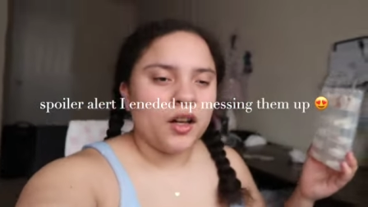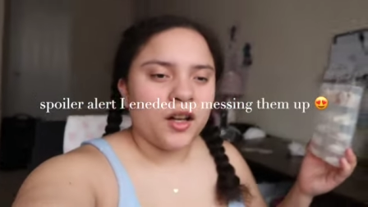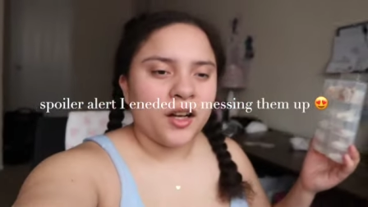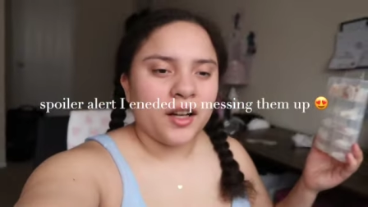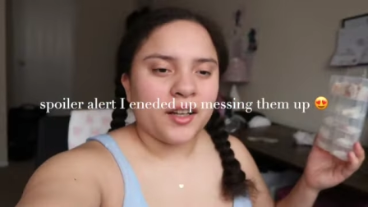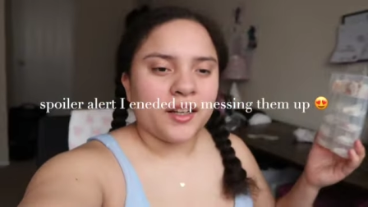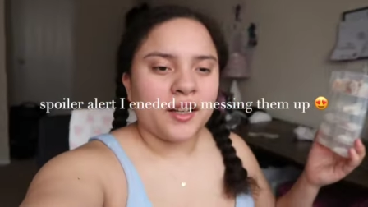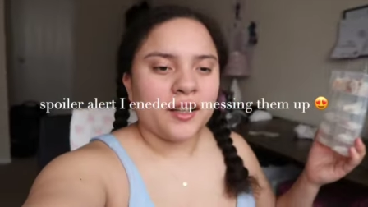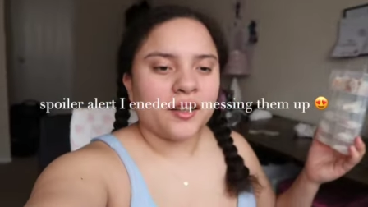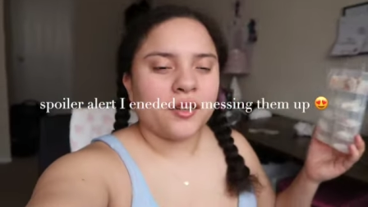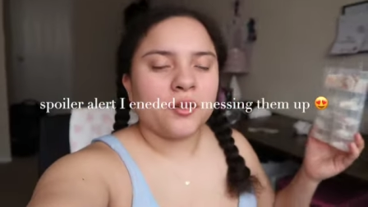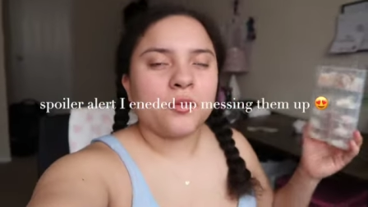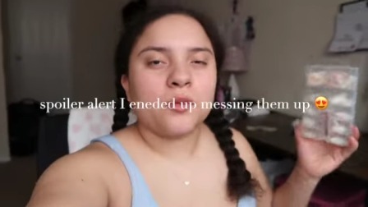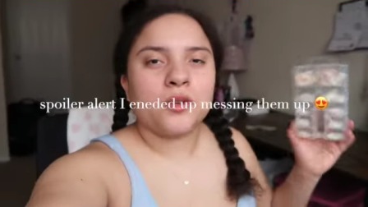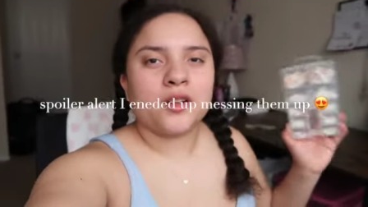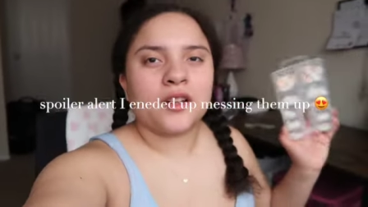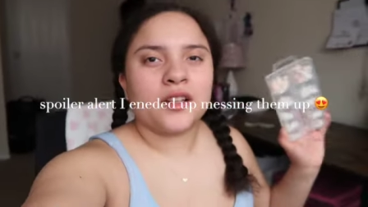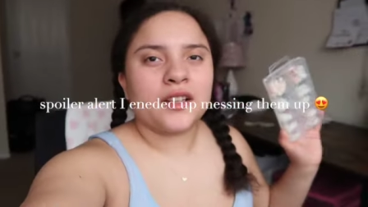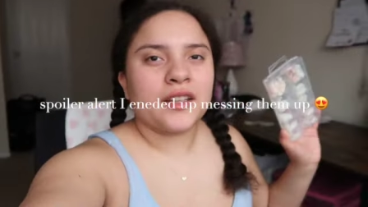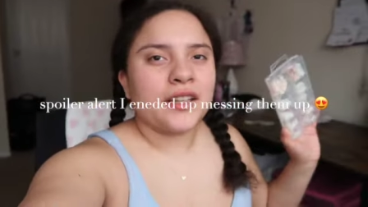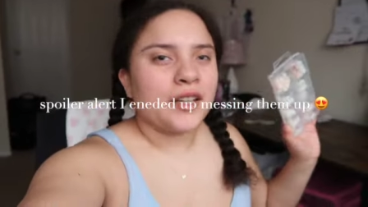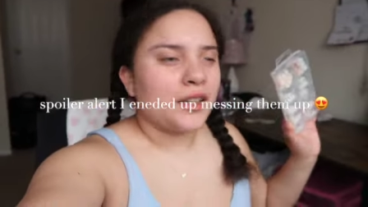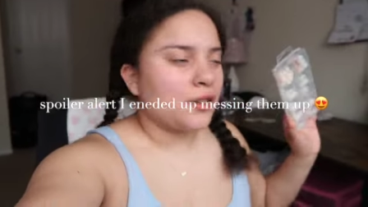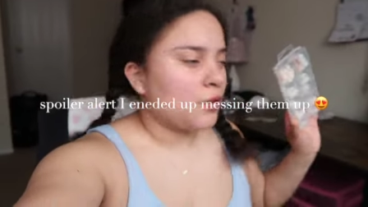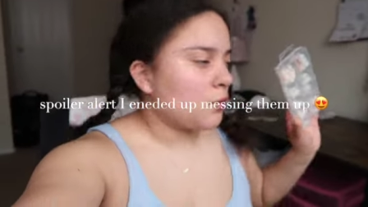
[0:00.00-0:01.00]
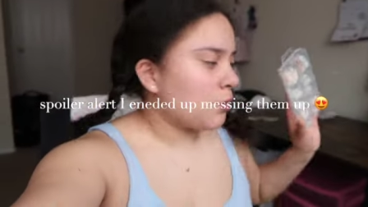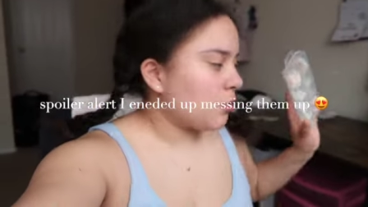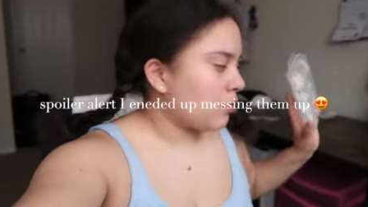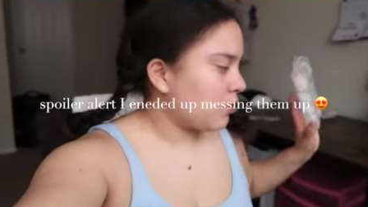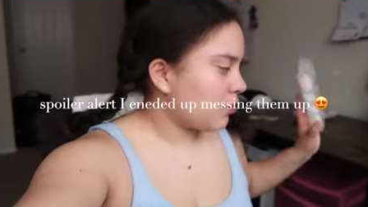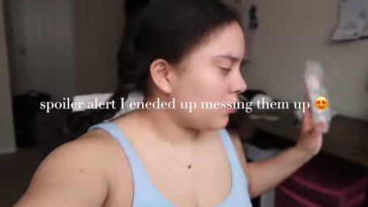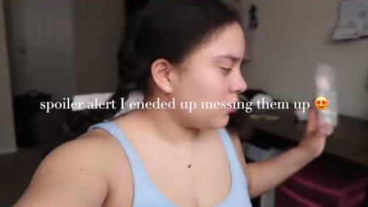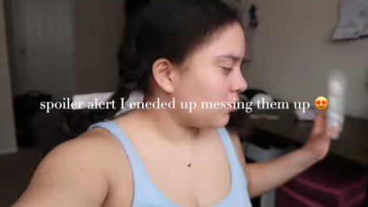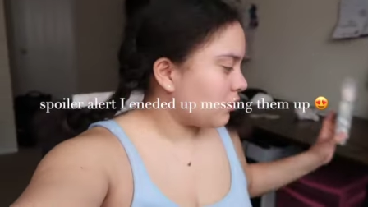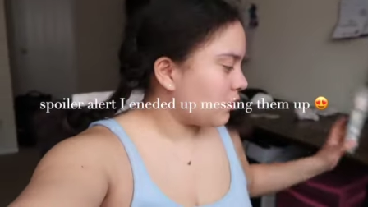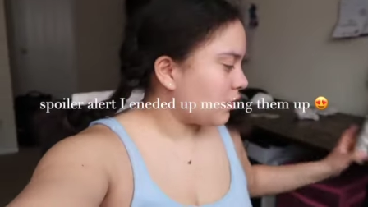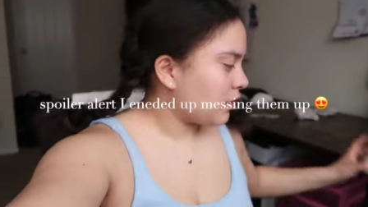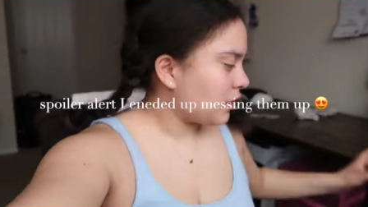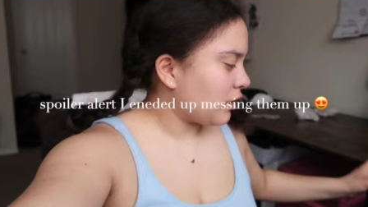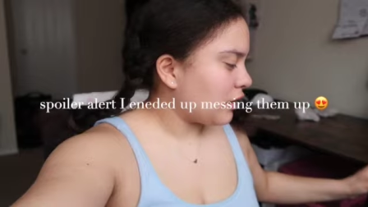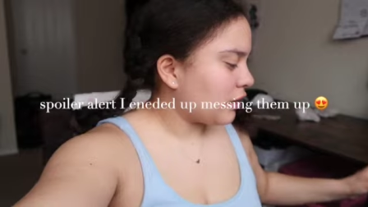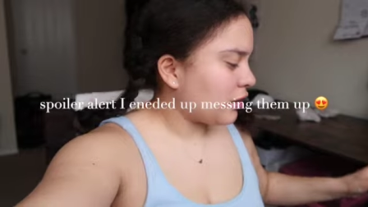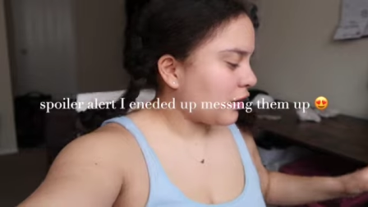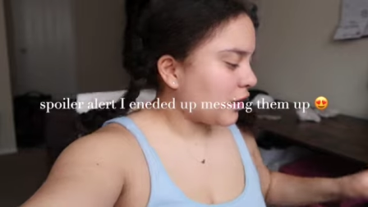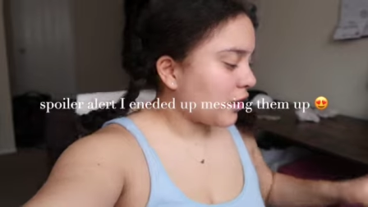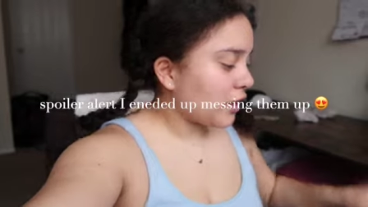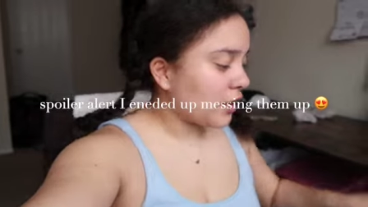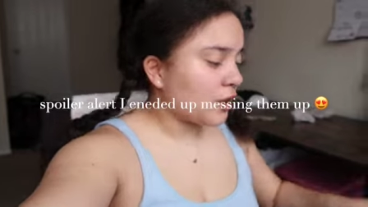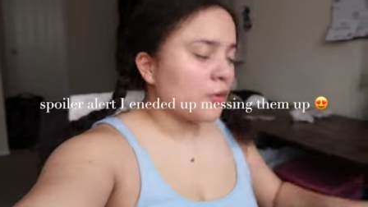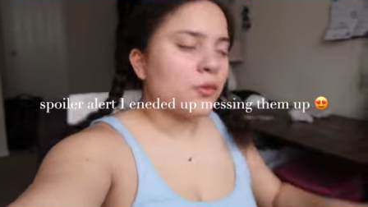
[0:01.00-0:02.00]
I kind of want to get,
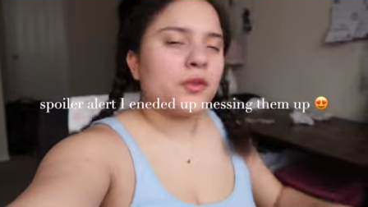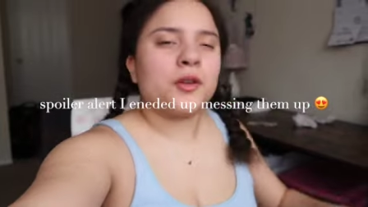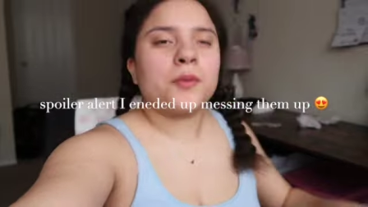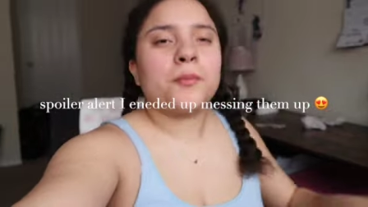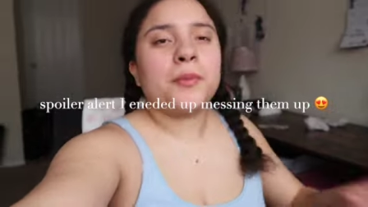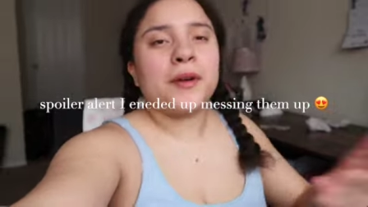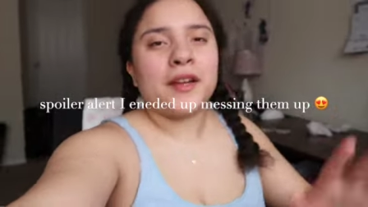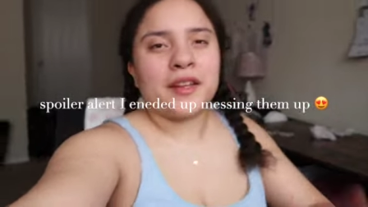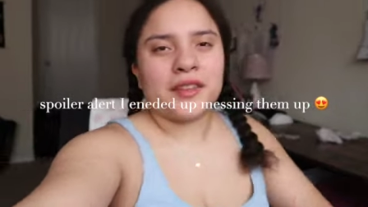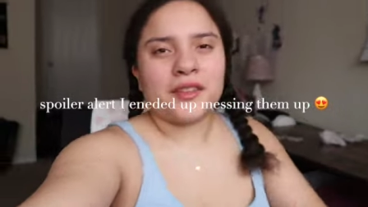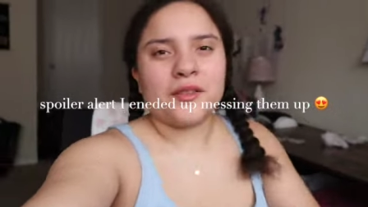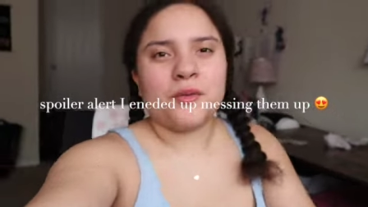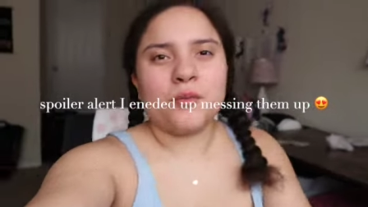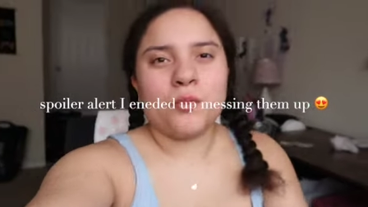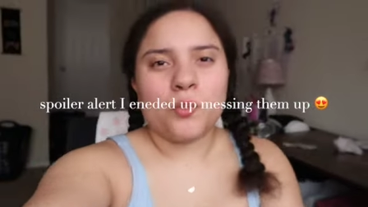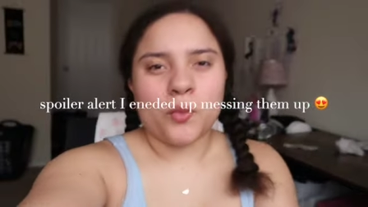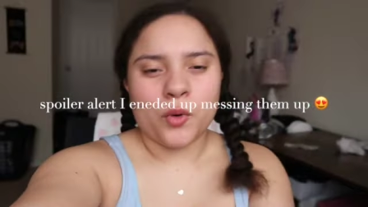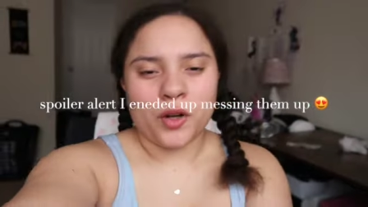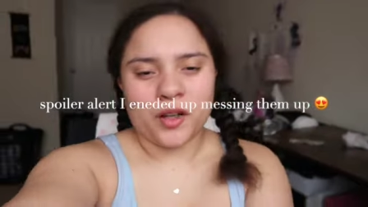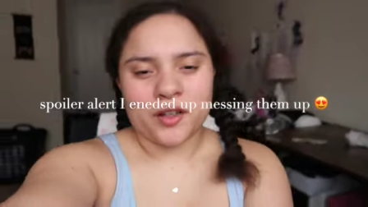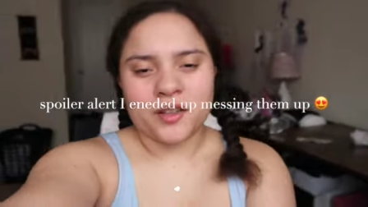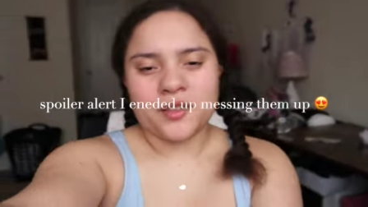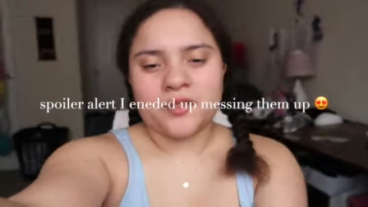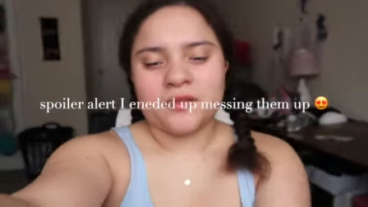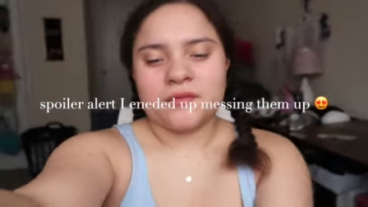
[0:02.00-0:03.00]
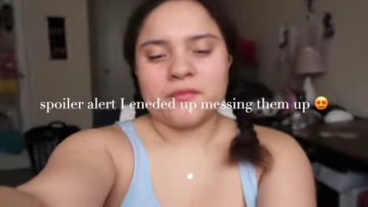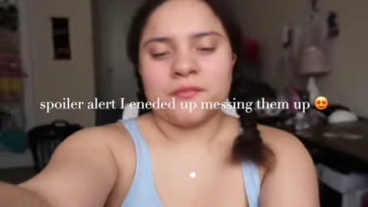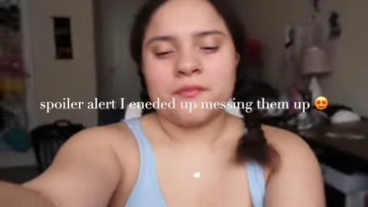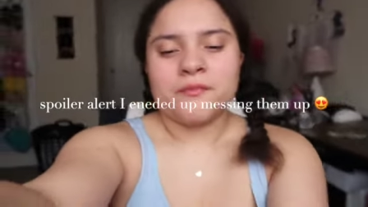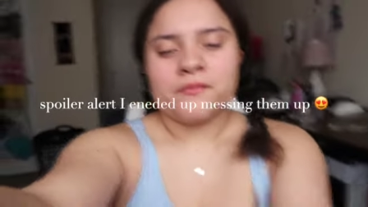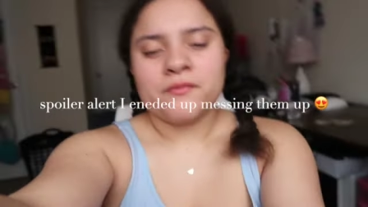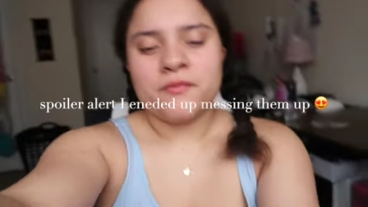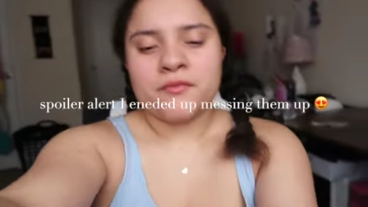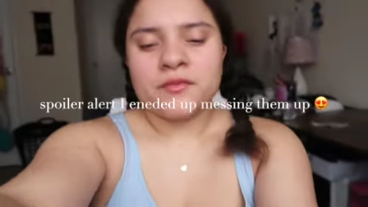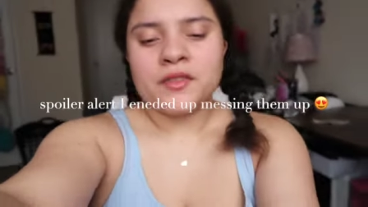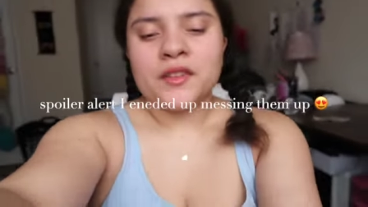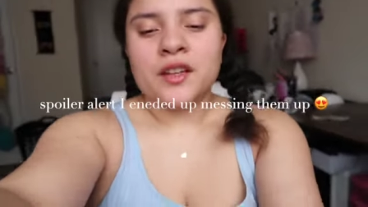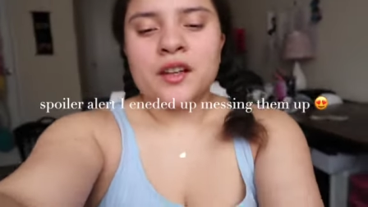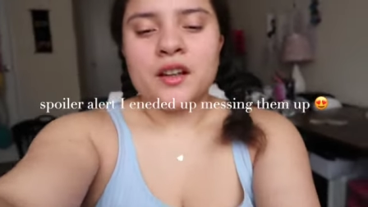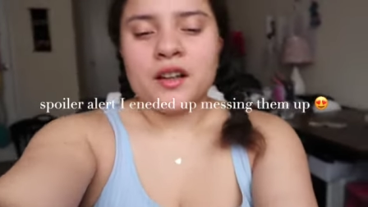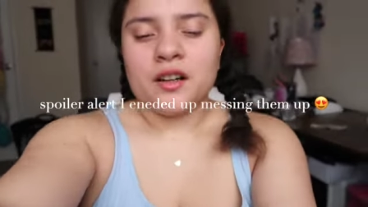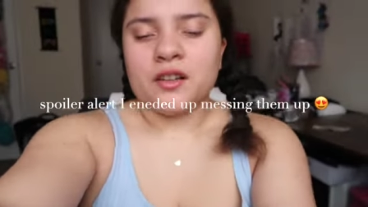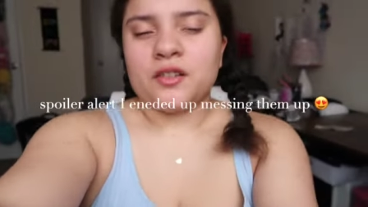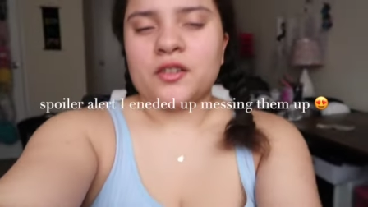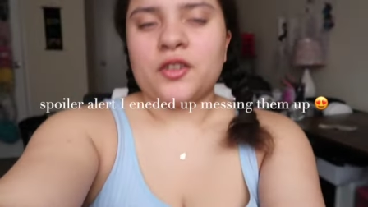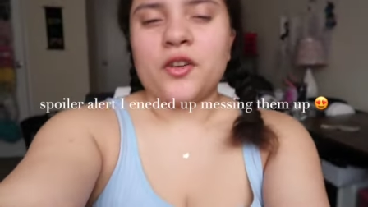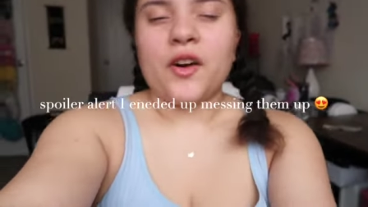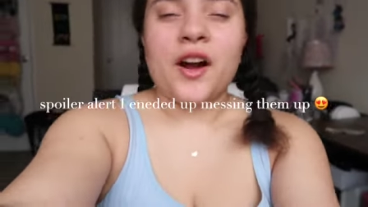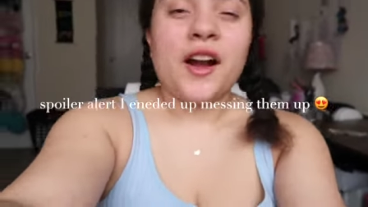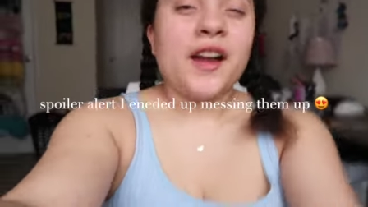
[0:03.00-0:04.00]
I kind of want to paint them white. I don't know.